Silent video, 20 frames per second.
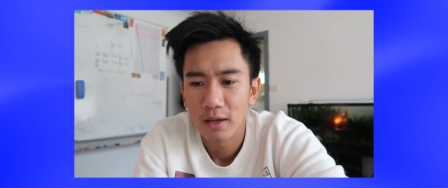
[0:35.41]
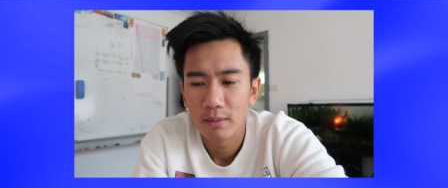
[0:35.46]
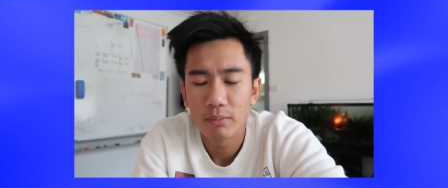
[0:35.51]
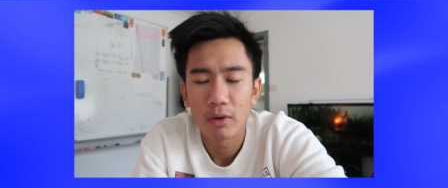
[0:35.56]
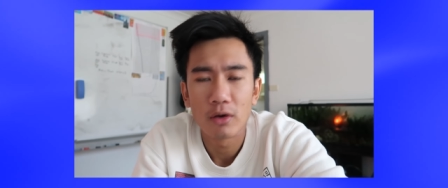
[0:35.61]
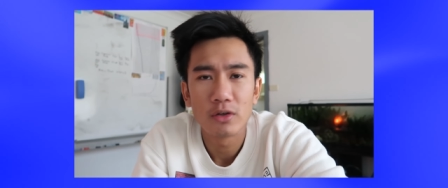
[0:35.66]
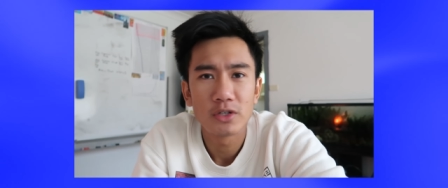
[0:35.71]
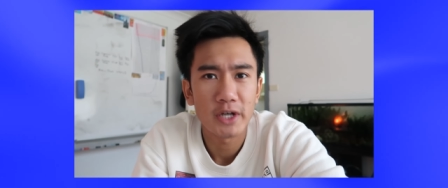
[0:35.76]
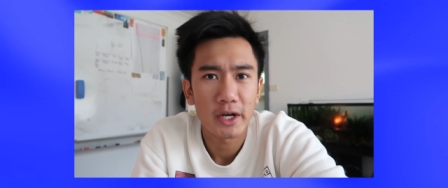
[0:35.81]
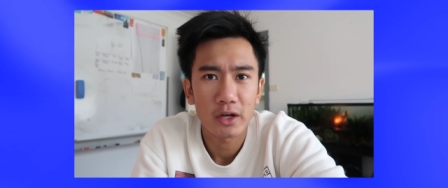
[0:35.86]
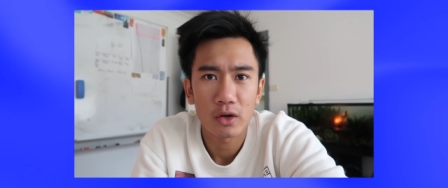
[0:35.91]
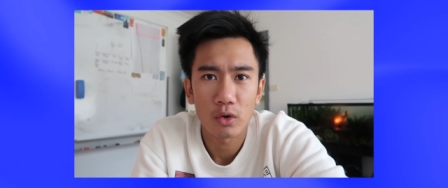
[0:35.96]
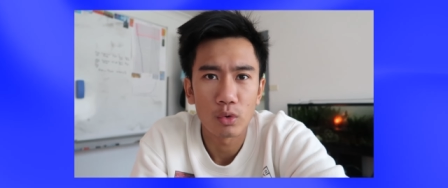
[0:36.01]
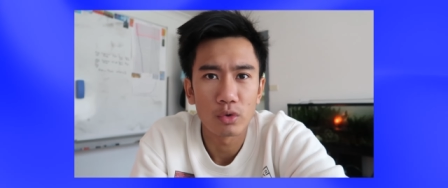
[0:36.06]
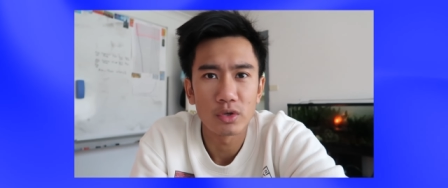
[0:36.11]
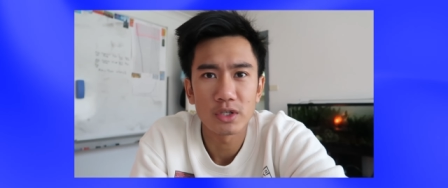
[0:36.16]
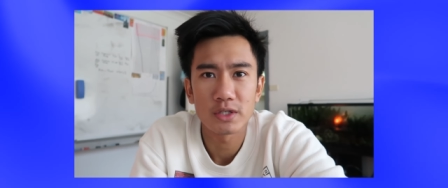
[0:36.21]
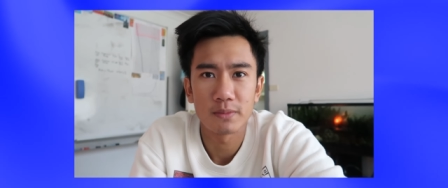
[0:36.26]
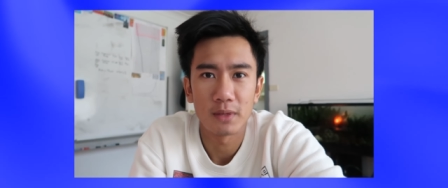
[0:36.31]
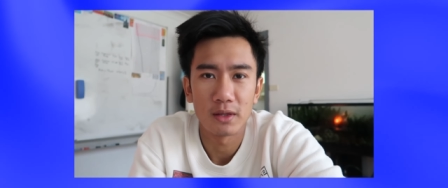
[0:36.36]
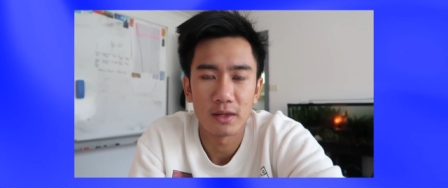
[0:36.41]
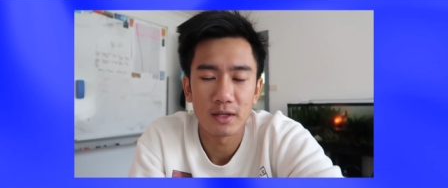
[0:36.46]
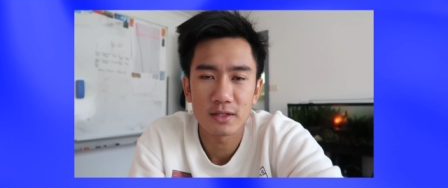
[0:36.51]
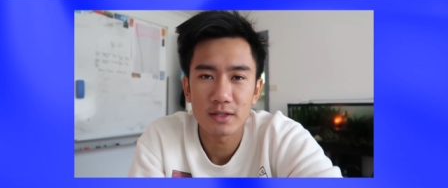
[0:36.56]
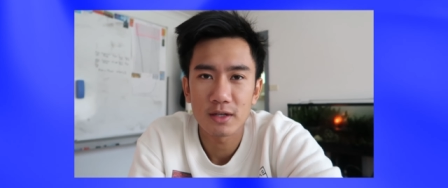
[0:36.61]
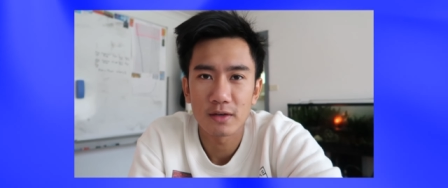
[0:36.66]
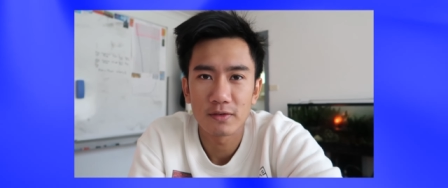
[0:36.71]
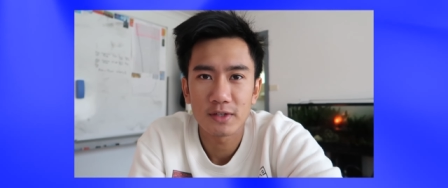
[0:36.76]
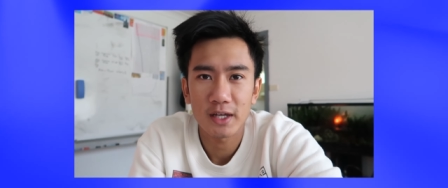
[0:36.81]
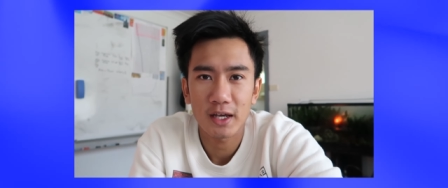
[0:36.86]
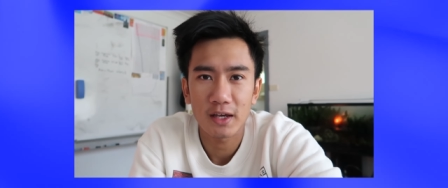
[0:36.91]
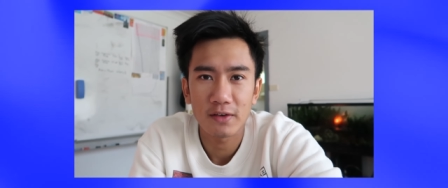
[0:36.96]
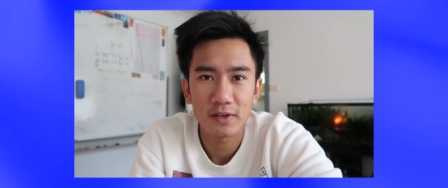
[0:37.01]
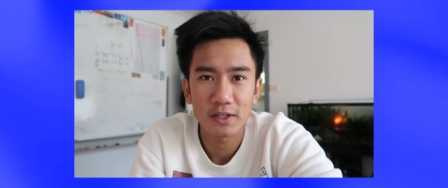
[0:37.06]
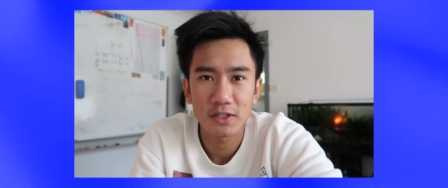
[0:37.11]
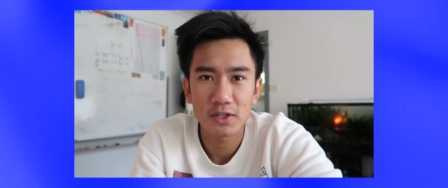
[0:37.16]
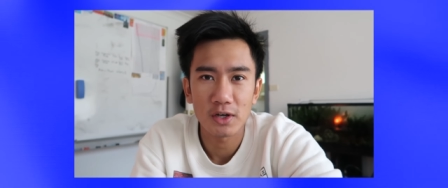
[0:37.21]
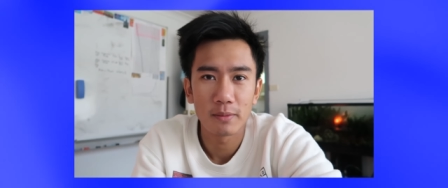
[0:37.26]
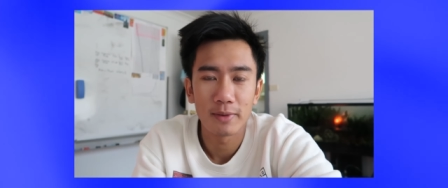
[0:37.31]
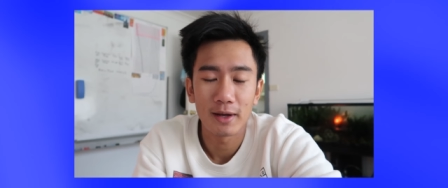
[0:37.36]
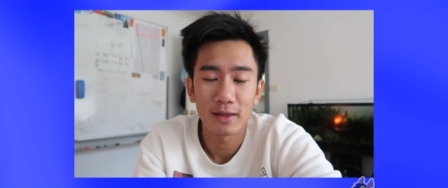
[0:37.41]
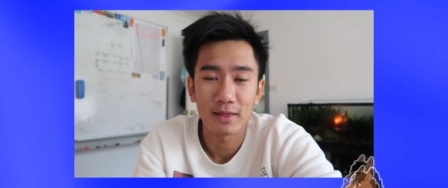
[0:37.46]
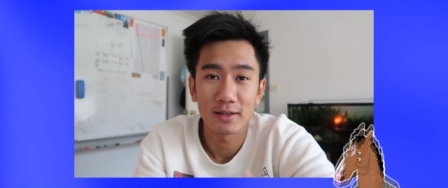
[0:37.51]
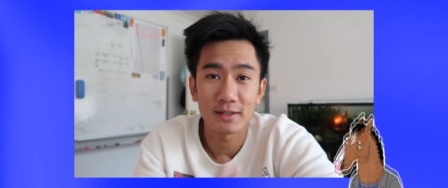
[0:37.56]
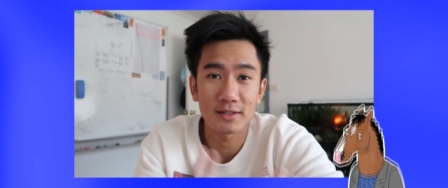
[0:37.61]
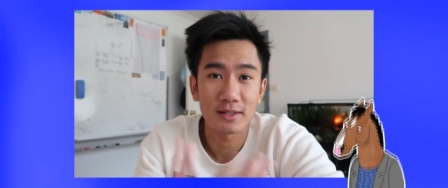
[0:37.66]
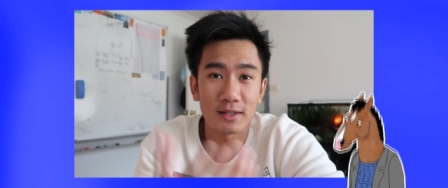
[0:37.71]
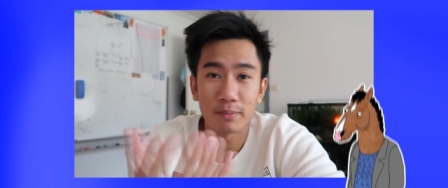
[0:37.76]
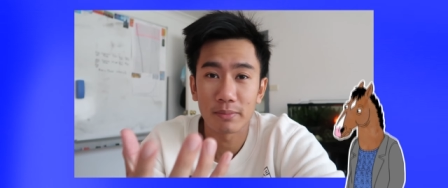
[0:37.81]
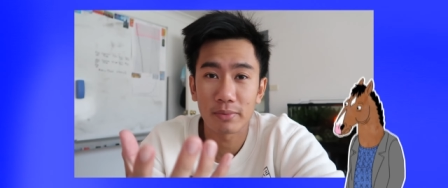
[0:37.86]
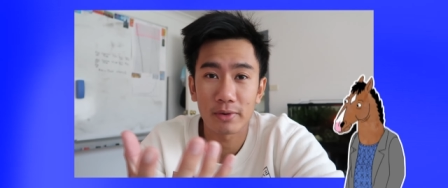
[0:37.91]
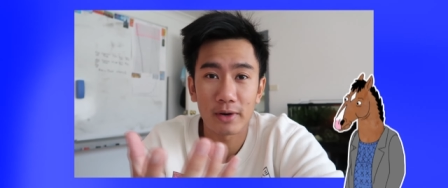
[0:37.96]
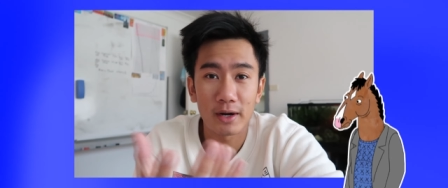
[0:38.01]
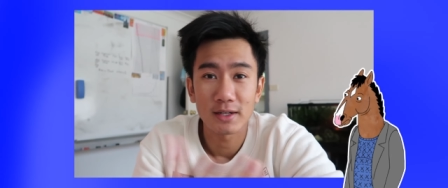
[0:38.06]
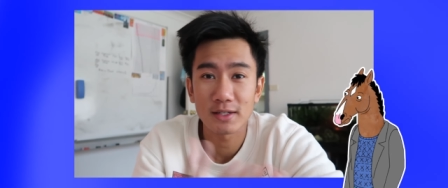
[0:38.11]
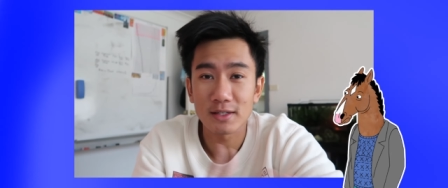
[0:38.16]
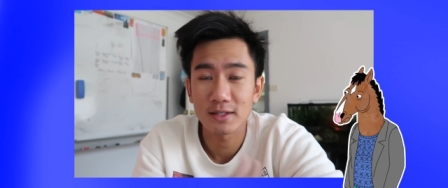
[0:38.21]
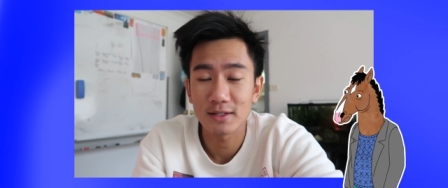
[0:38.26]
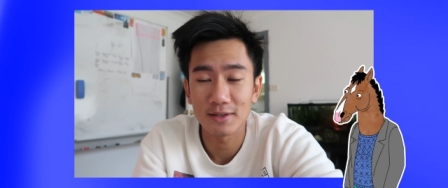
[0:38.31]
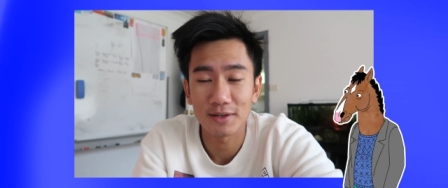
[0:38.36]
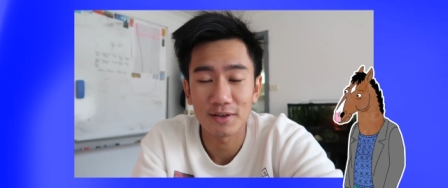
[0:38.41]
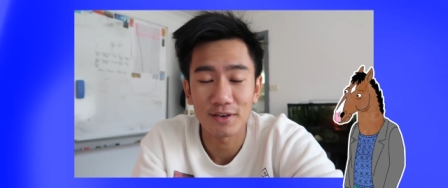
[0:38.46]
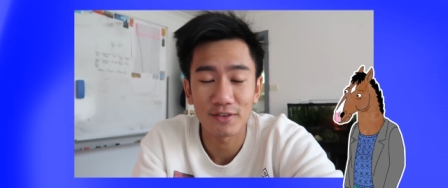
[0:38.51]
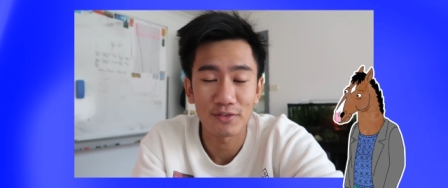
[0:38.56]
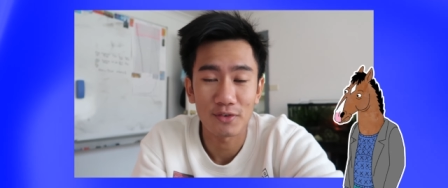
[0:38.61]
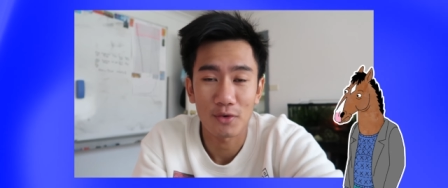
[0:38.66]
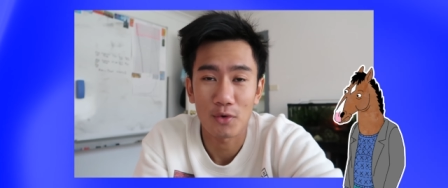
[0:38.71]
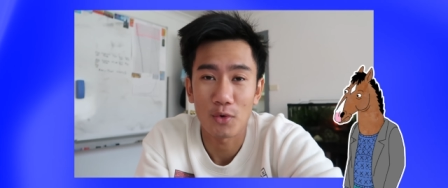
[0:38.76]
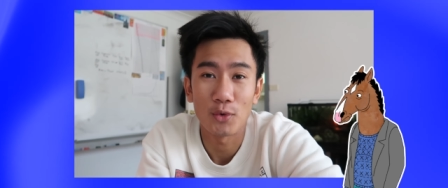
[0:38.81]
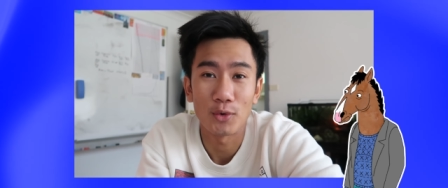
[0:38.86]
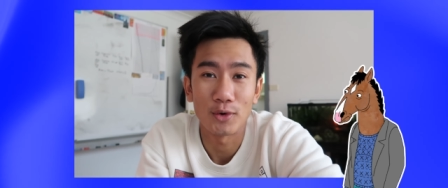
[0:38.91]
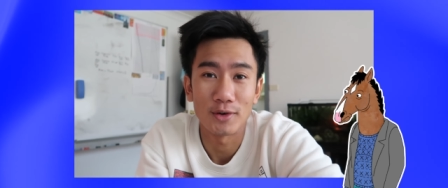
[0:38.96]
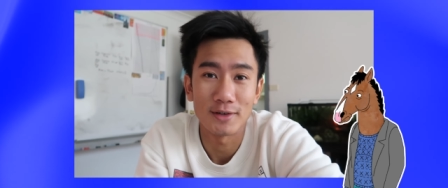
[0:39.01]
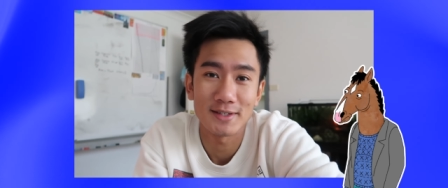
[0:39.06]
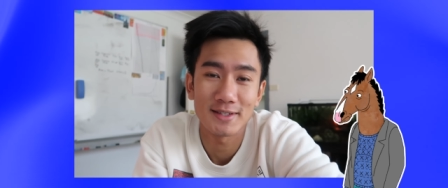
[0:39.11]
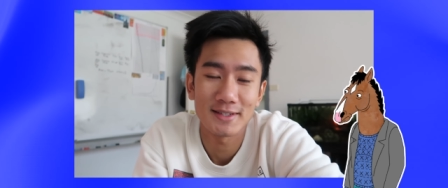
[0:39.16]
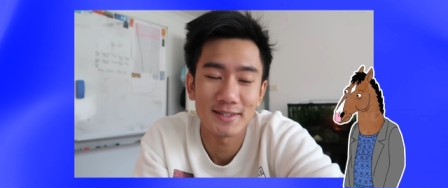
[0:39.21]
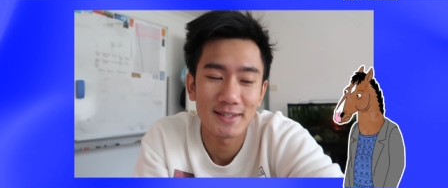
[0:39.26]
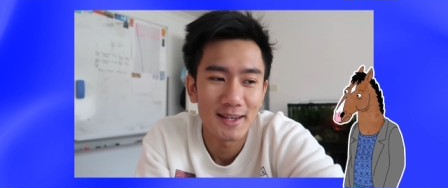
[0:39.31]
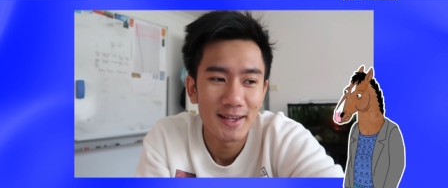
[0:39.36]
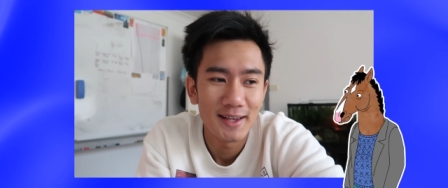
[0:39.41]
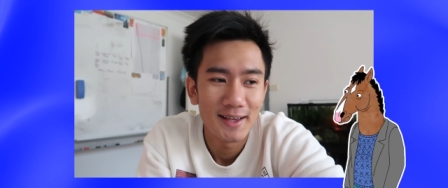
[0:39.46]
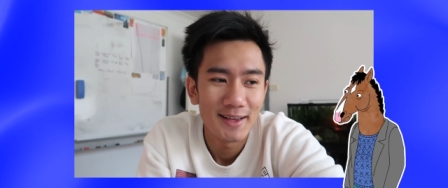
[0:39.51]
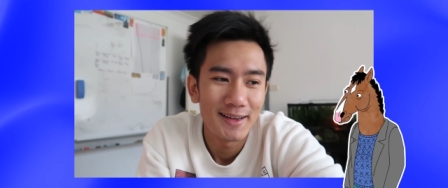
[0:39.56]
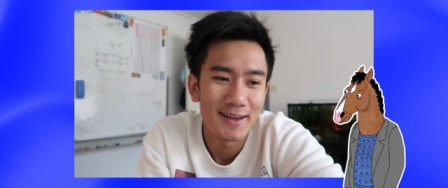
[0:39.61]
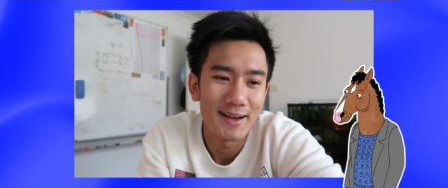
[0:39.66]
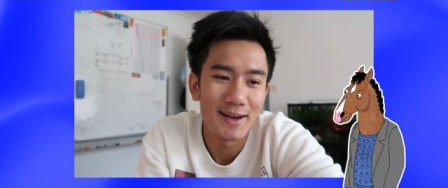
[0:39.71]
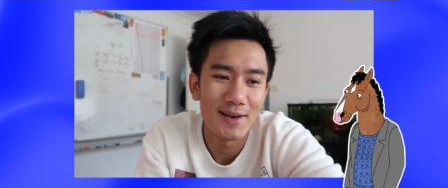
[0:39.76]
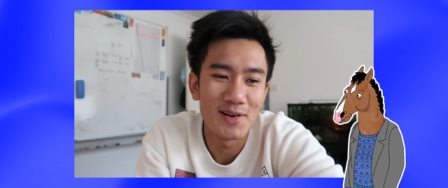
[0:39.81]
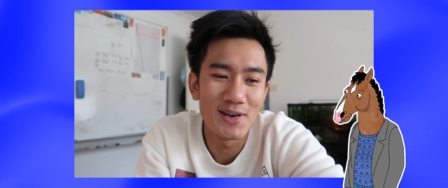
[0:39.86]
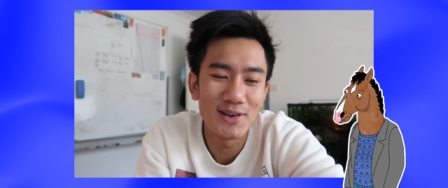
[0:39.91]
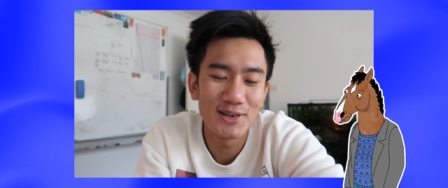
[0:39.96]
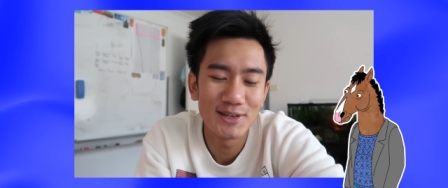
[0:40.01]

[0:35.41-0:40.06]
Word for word: Bojack Horseman, this sort of TV show about this depressed sort of horse uh,